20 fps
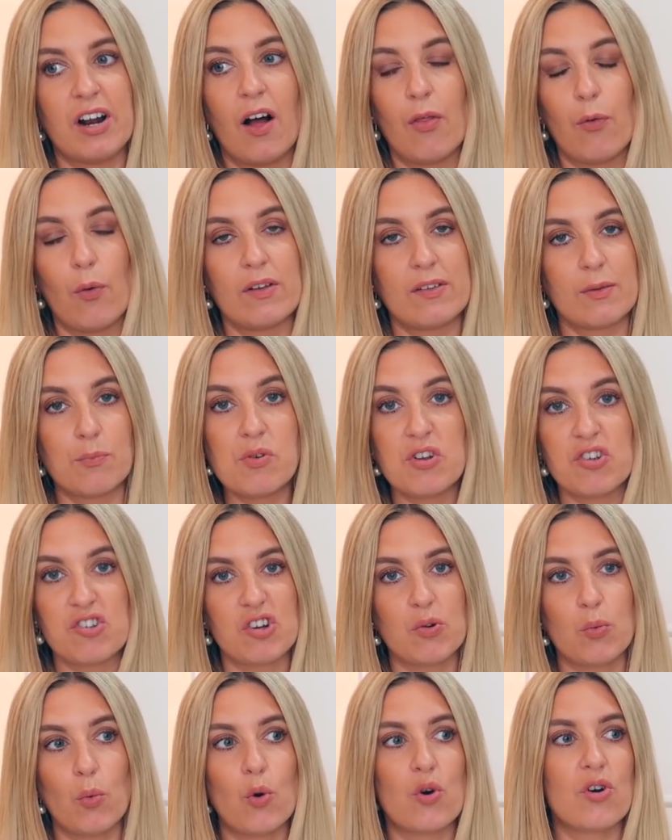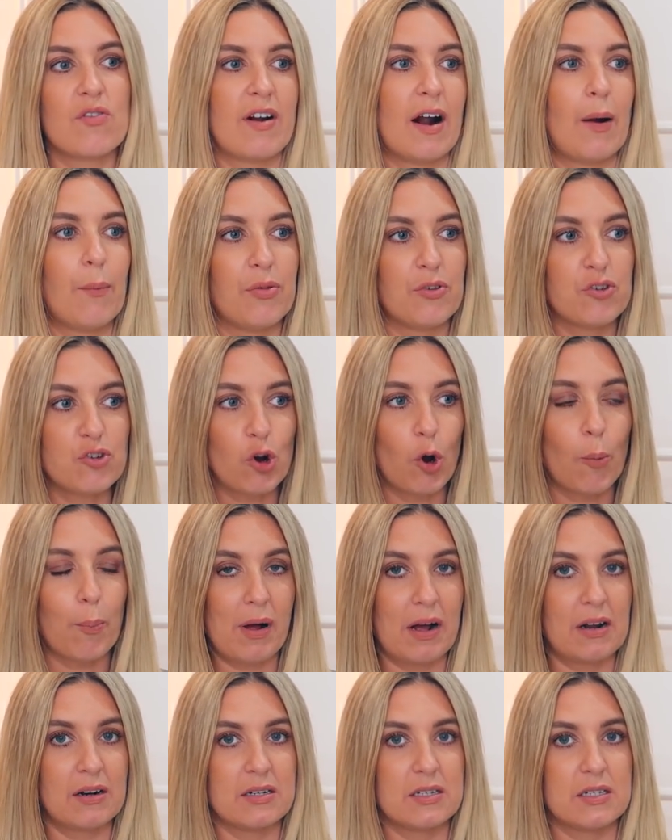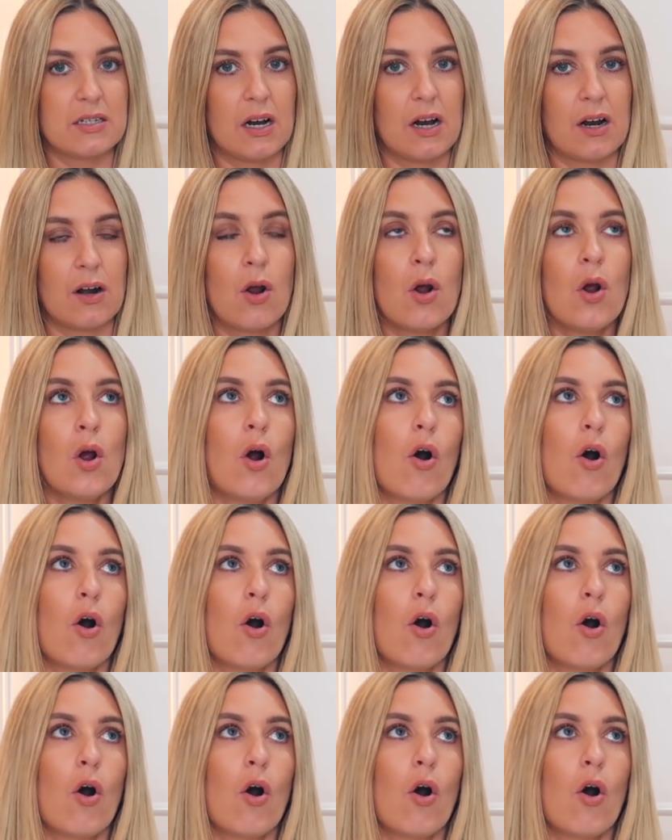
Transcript: otherwise I'm literally walking around with the top button undone,